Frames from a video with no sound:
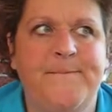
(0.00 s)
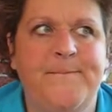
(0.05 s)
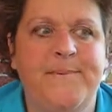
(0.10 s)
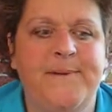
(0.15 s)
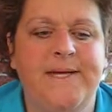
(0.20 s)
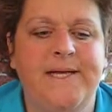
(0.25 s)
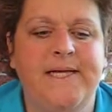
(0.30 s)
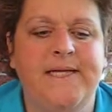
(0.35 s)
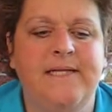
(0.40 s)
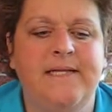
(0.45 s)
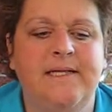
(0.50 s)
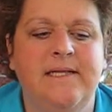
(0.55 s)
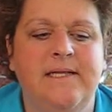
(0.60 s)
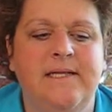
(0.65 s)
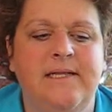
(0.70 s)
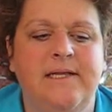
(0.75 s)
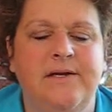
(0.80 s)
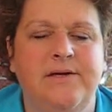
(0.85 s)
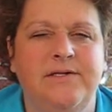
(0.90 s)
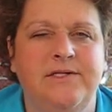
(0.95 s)
but
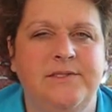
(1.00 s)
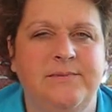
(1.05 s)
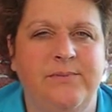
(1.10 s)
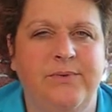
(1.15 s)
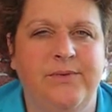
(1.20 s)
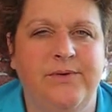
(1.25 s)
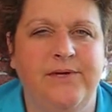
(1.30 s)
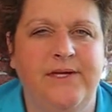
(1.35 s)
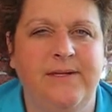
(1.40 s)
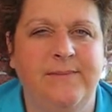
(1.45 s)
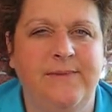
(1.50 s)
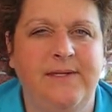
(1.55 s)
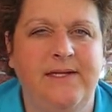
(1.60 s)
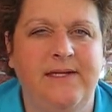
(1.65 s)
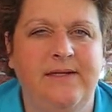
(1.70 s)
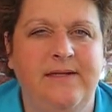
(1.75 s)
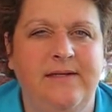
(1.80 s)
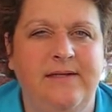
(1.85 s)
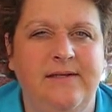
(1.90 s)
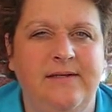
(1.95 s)
they're supporting
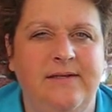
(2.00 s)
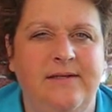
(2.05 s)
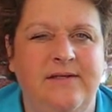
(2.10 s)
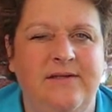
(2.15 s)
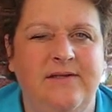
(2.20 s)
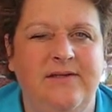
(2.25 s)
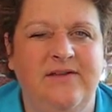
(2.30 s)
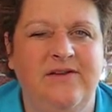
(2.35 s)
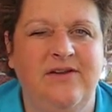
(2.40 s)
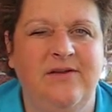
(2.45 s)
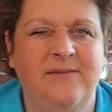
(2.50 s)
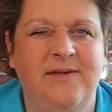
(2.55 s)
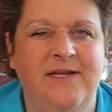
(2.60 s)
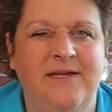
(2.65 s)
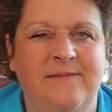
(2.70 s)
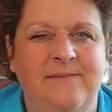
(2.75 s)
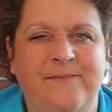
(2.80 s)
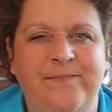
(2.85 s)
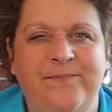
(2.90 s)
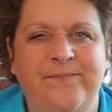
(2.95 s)
me. Do you know what I
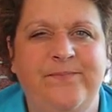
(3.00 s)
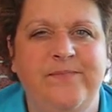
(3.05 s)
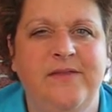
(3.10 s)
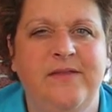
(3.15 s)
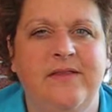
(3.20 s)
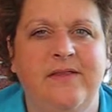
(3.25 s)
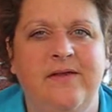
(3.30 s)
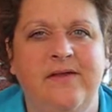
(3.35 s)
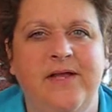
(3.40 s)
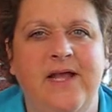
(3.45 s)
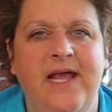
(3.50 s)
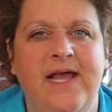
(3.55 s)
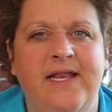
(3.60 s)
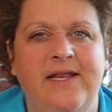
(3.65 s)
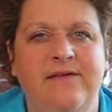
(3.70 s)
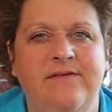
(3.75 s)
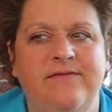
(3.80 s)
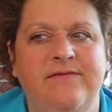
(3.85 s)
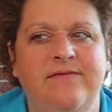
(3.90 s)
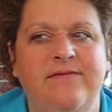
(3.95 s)
mean? They're kind
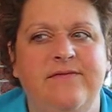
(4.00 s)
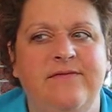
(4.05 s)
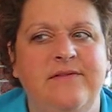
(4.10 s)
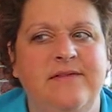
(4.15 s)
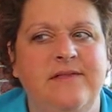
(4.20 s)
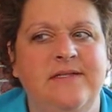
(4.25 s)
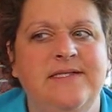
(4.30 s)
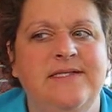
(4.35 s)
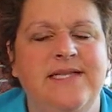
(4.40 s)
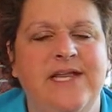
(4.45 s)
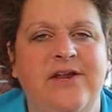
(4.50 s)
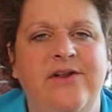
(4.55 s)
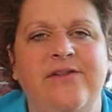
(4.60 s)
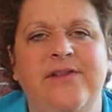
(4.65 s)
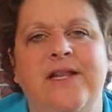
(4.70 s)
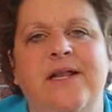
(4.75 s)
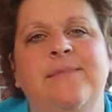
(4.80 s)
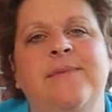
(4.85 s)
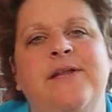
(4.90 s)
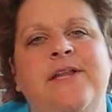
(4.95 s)
of scared
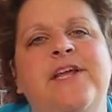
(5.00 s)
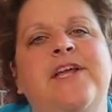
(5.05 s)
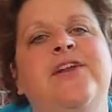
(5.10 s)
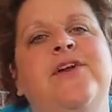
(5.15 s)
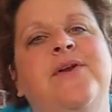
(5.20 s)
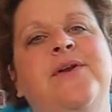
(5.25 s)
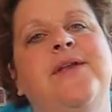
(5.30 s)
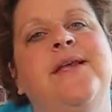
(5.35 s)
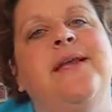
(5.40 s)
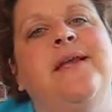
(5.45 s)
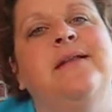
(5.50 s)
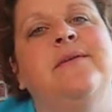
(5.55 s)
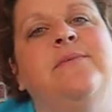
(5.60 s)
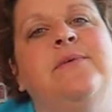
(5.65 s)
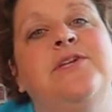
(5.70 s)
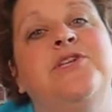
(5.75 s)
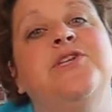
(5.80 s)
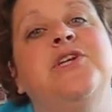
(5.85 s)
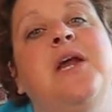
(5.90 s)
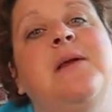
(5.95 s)
that I'm going to get hurt again,
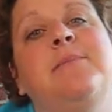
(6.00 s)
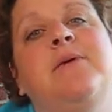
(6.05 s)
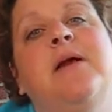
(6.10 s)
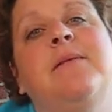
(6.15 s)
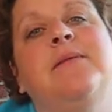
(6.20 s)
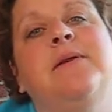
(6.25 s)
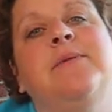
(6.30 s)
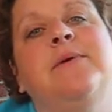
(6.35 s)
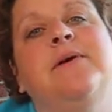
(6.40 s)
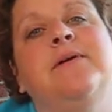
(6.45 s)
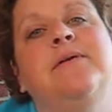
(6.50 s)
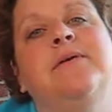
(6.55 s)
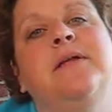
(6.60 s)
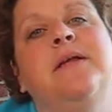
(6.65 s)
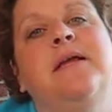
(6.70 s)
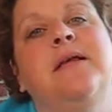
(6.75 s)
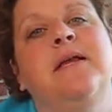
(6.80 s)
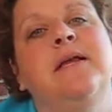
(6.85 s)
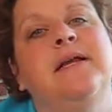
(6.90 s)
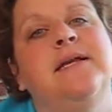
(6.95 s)
which I probably will,
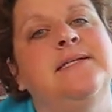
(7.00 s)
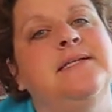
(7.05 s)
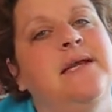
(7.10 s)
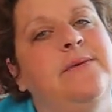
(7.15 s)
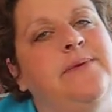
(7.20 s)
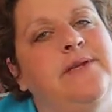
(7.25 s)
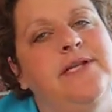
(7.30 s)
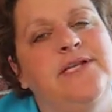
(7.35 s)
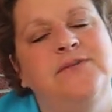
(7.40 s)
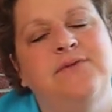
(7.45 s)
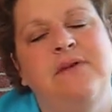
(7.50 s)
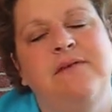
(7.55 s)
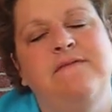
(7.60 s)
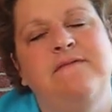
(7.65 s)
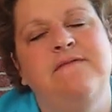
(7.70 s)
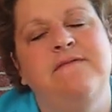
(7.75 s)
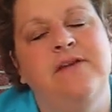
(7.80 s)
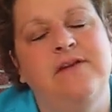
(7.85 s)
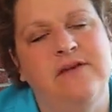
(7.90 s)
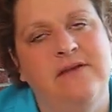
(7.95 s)
because I went into a
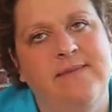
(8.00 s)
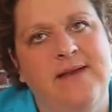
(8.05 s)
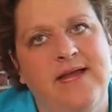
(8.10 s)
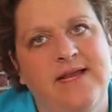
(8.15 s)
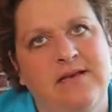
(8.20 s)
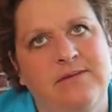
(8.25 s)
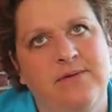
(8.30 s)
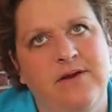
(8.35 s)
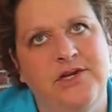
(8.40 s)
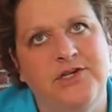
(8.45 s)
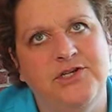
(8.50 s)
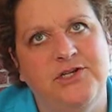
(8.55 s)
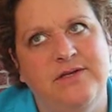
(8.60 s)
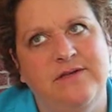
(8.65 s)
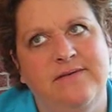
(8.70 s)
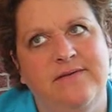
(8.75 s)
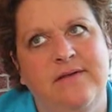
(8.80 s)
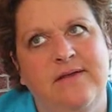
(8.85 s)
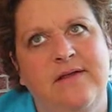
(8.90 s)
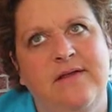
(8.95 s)
very bad depression
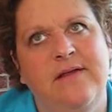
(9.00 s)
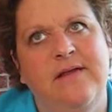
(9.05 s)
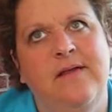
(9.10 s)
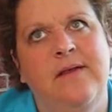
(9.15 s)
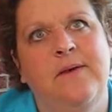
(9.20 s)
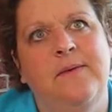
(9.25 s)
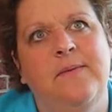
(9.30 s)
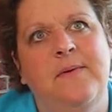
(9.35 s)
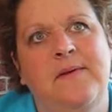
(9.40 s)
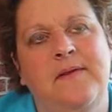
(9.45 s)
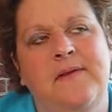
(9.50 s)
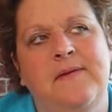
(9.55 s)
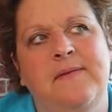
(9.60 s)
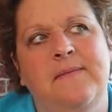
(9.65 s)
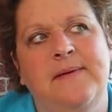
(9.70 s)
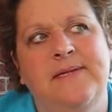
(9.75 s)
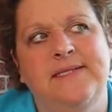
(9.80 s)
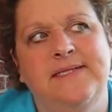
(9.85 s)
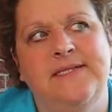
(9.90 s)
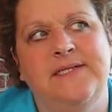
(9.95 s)
when
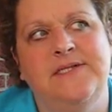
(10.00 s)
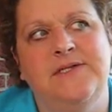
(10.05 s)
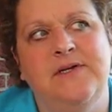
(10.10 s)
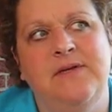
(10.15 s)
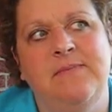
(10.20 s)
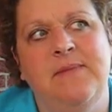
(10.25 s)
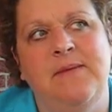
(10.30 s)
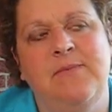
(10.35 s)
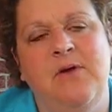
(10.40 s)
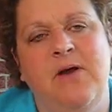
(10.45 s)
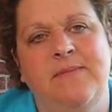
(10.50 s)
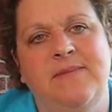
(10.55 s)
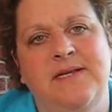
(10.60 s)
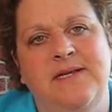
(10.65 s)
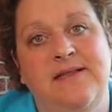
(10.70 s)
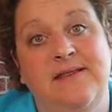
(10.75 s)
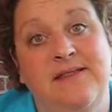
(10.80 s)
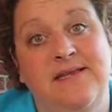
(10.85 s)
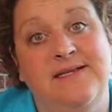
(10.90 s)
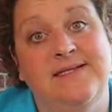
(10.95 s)
my sister and my mom
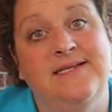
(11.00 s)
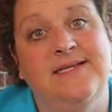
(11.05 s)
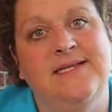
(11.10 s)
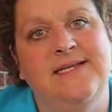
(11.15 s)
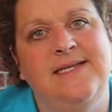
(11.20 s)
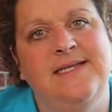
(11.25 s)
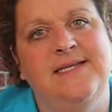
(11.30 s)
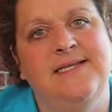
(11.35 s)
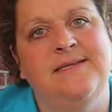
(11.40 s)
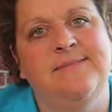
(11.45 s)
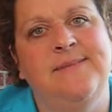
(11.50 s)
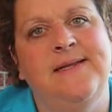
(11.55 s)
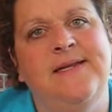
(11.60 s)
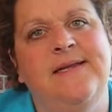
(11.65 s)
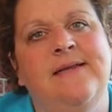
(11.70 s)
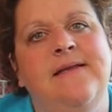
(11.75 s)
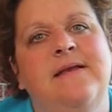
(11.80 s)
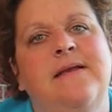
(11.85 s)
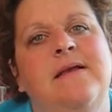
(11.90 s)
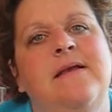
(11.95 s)
did the things that they did to me.
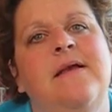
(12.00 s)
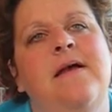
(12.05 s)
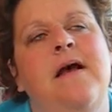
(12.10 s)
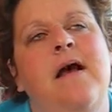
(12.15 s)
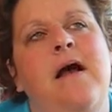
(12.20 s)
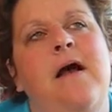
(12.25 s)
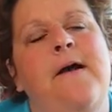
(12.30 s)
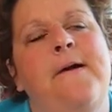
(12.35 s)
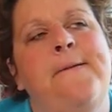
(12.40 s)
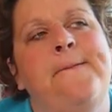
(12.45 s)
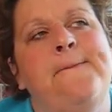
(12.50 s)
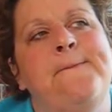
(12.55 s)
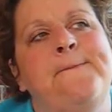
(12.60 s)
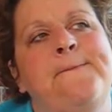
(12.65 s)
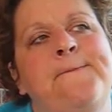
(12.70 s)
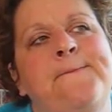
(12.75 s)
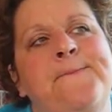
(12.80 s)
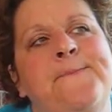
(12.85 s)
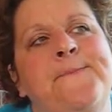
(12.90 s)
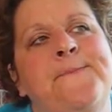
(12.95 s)

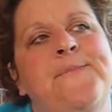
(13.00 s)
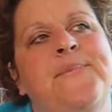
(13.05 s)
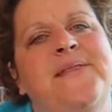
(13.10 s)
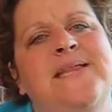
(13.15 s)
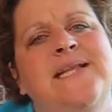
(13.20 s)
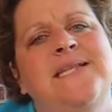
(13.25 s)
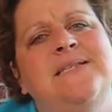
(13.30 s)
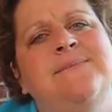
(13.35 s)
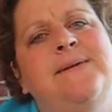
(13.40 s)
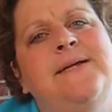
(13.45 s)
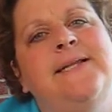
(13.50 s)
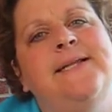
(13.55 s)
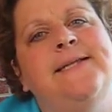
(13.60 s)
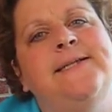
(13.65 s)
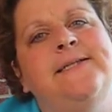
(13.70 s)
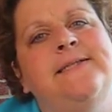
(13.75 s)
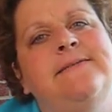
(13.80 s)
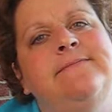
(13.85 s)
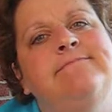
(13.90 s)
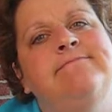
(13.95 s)
But that's about it.